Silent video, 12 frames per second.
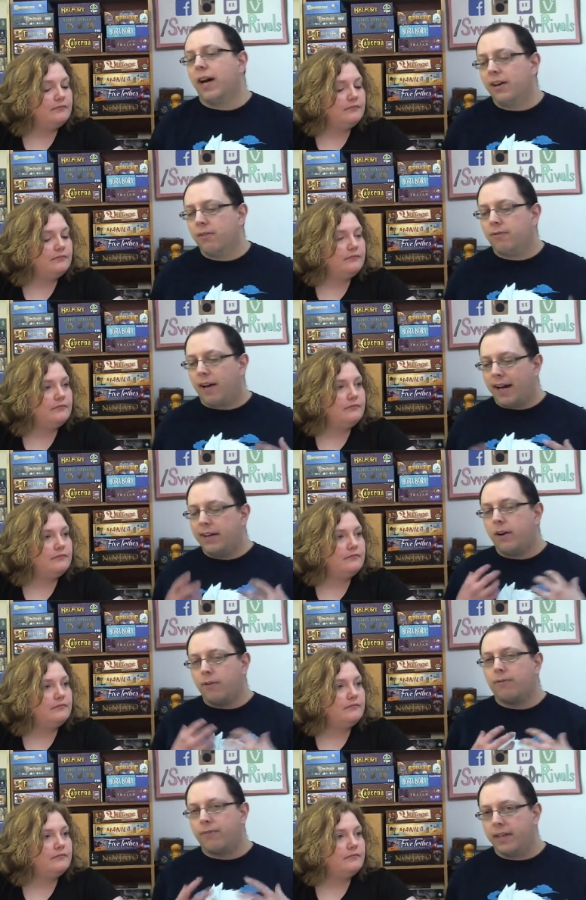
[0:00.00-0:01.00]
Speaker 1: don't, I
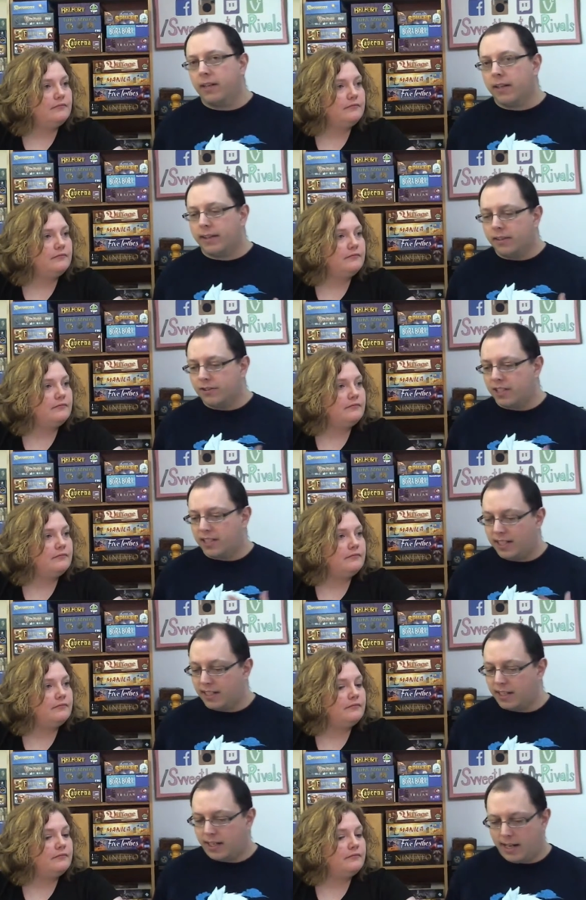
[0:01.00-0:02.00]
don't feel like there's a
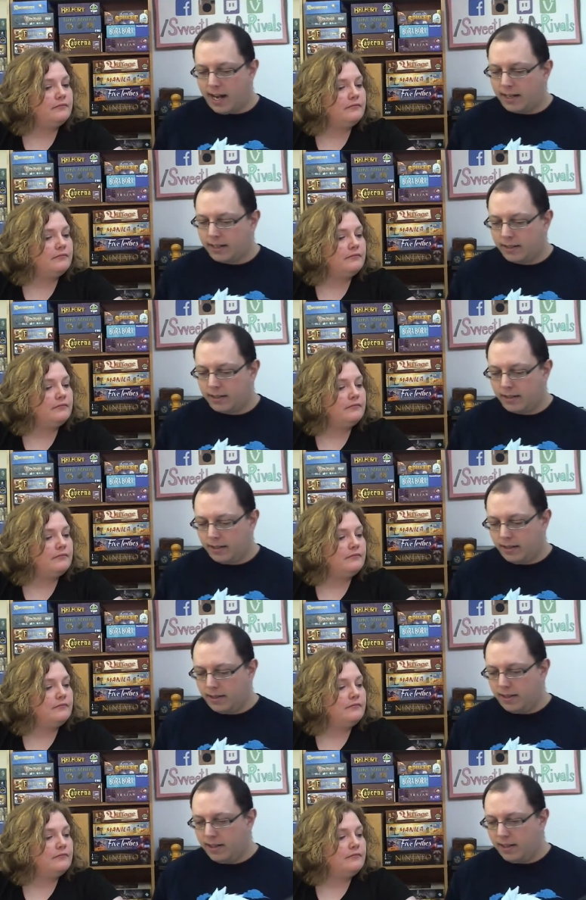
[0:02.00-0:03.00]
disconnect.
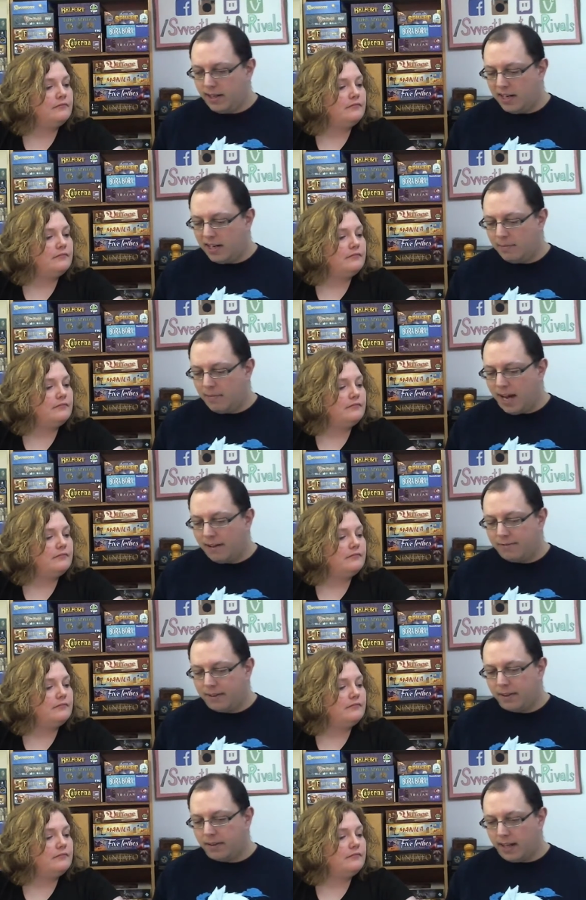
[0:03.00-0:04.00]
Um, I
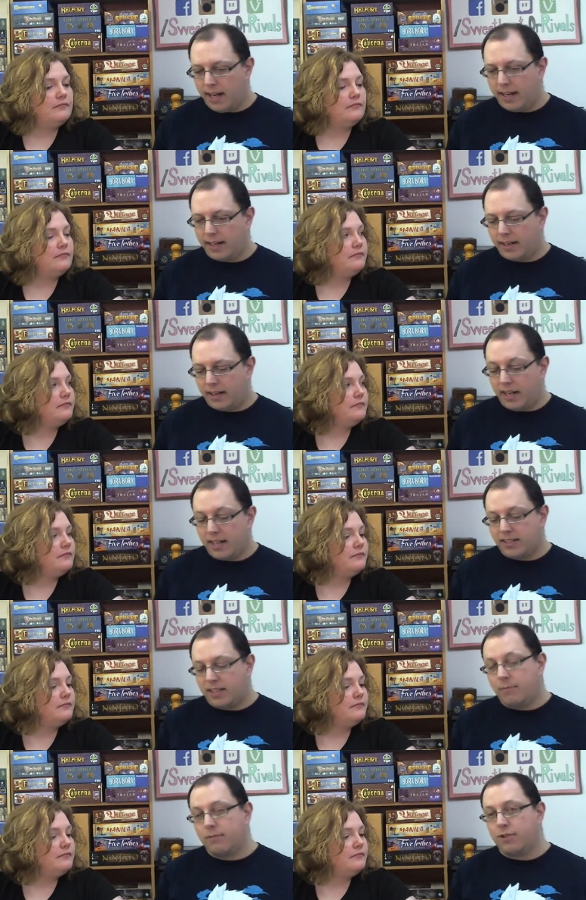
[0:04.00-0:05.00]
feel like, yes,
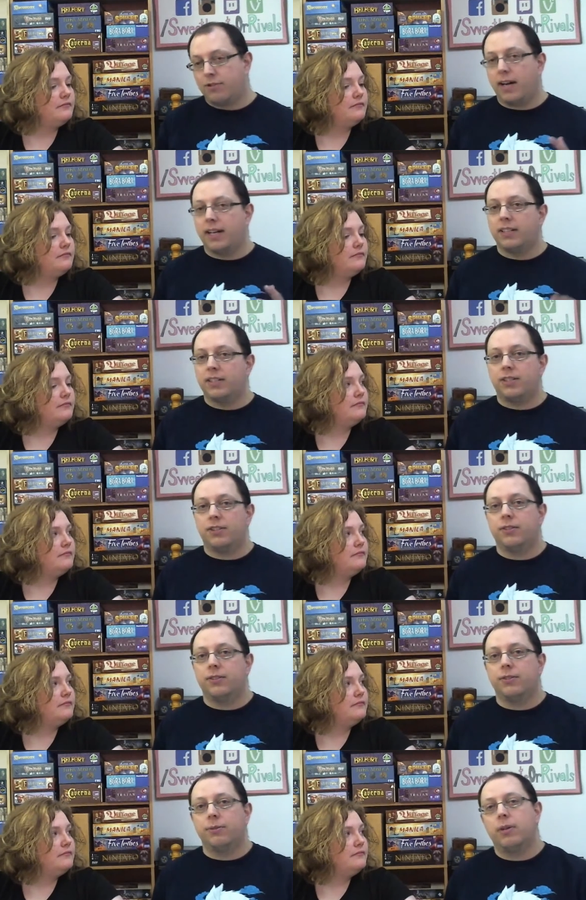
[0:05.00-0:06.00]
I'm trying
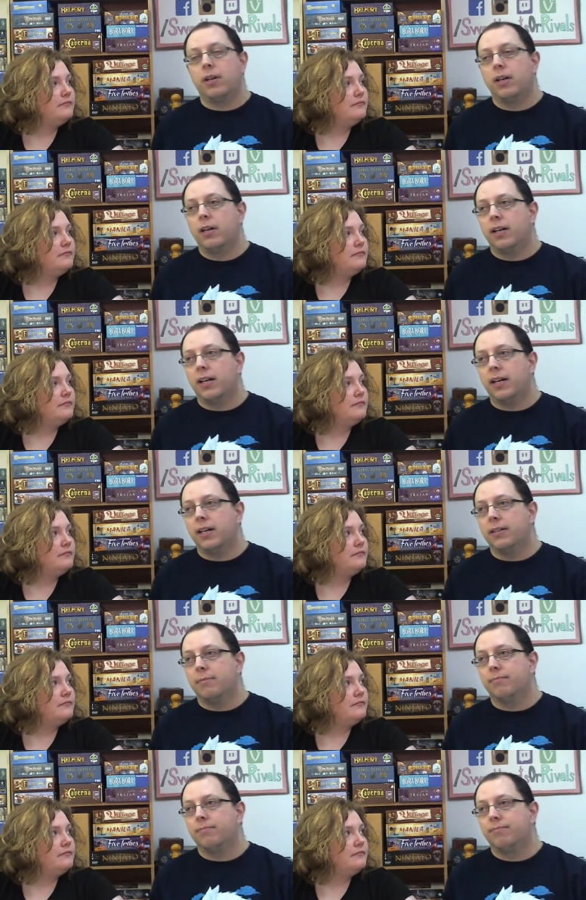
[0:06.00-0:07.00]
to,
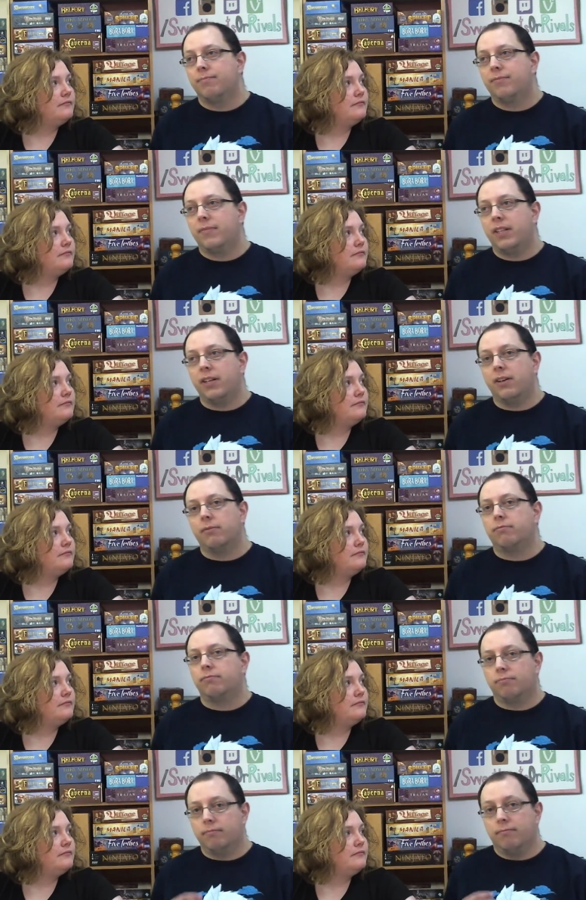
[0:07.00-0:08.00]
um, you know,
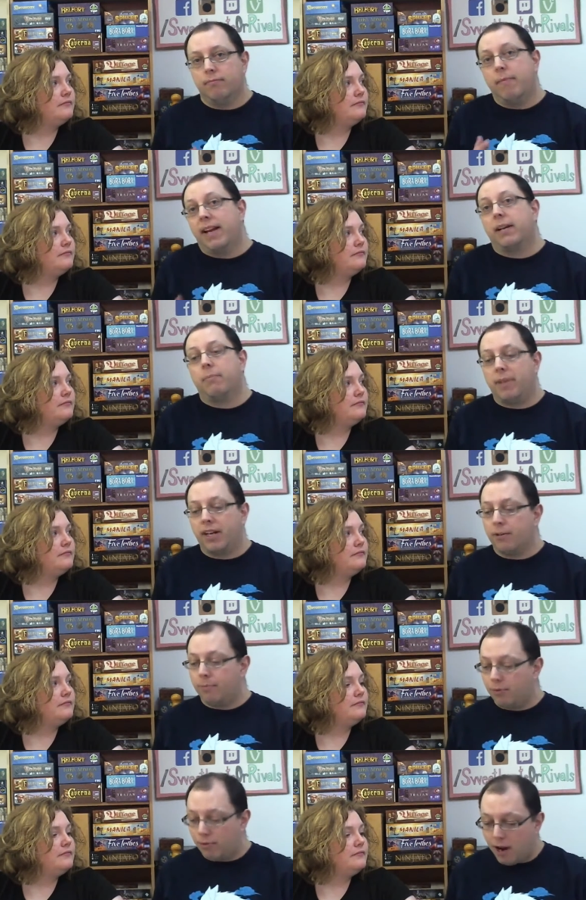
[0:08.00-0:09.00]
make a bigger
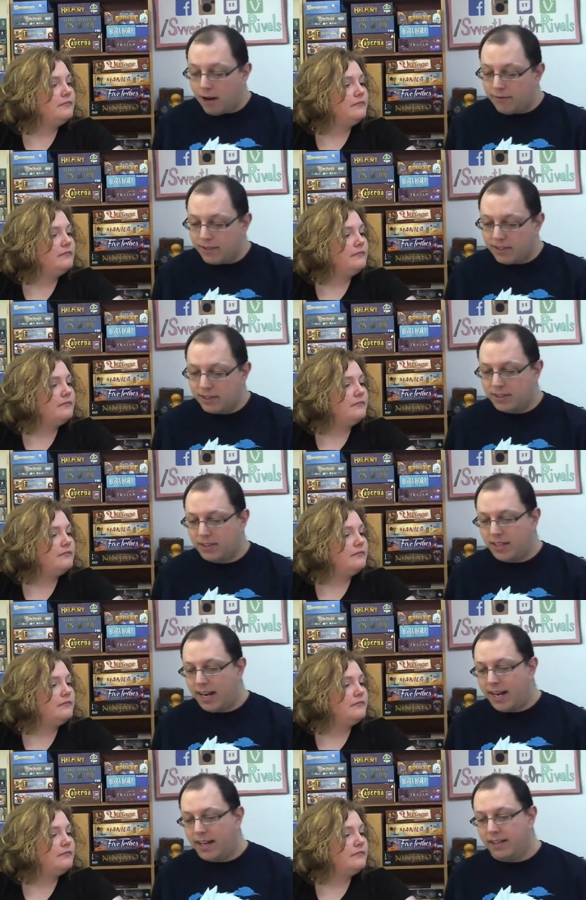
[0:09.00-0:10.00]
province,
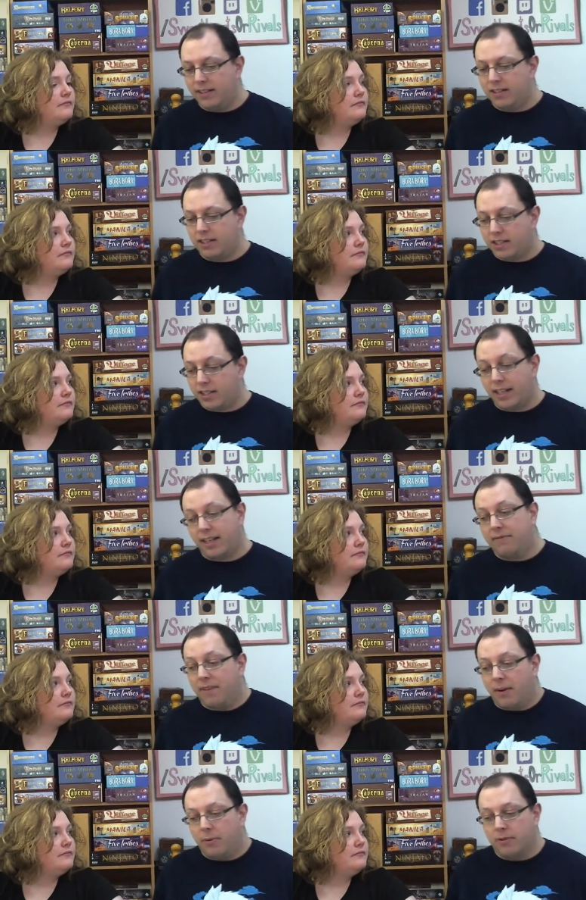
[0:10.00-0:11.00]
and just like if
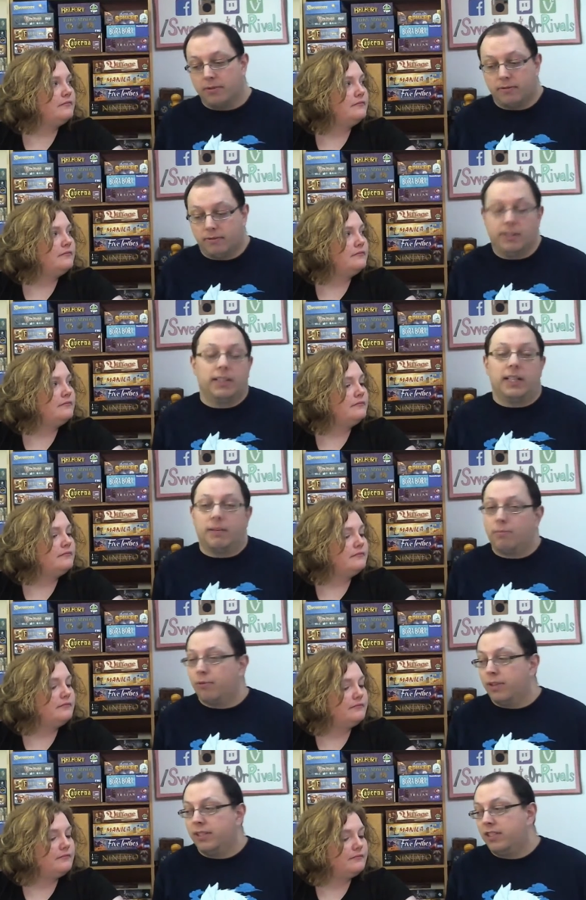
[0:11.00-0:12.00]
I were really a
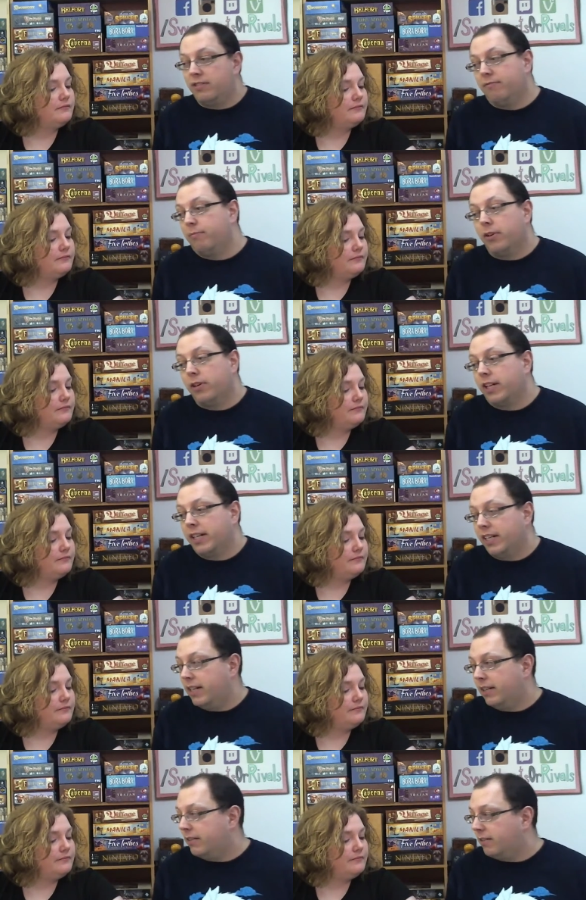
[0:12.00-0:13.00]
Prince of Burgundy